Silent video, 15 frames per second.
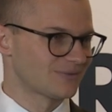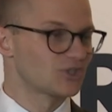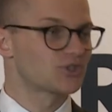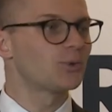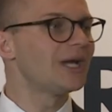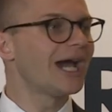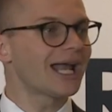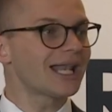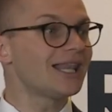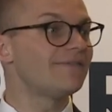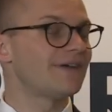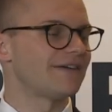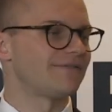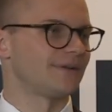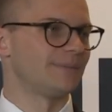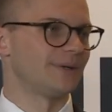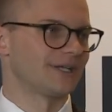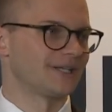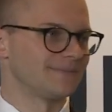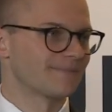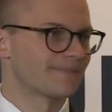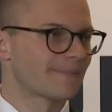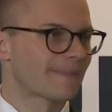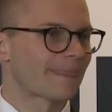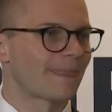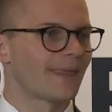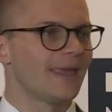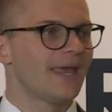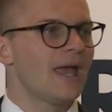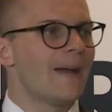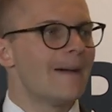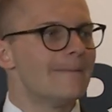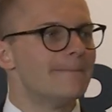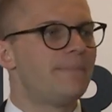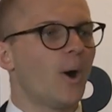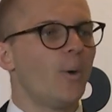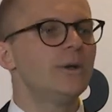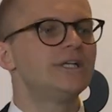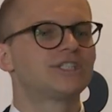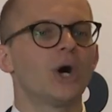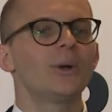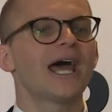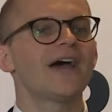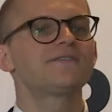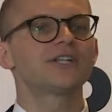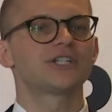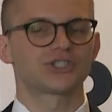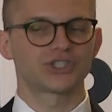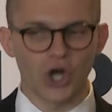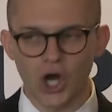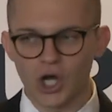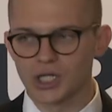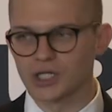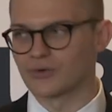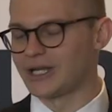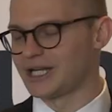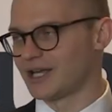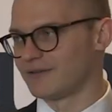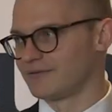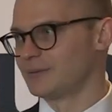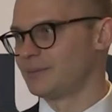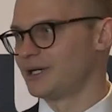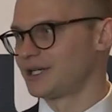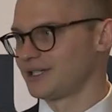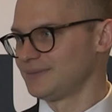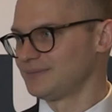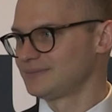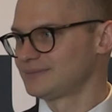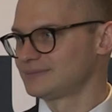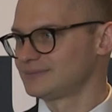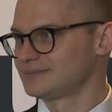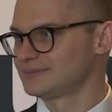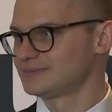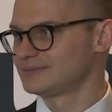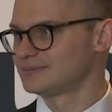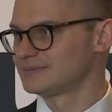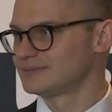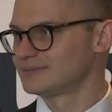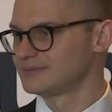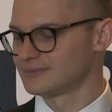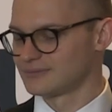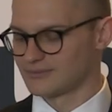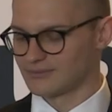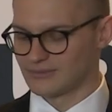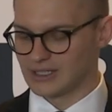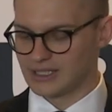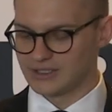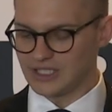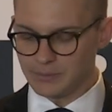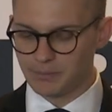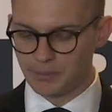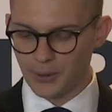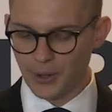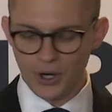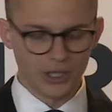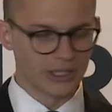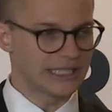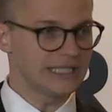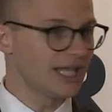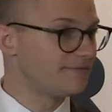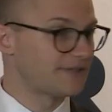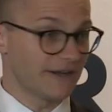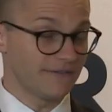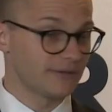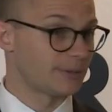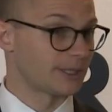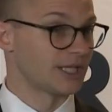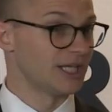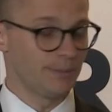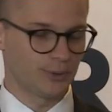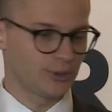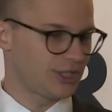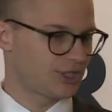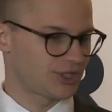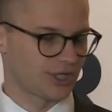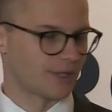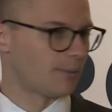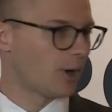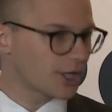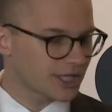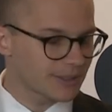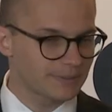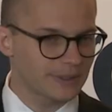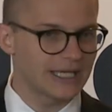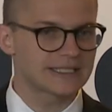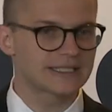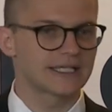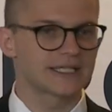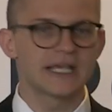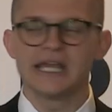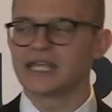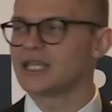So we got to love everybody. But we don't have to tolerate everybody. See, Paul, he loved everybody. He preached in the marketplaces.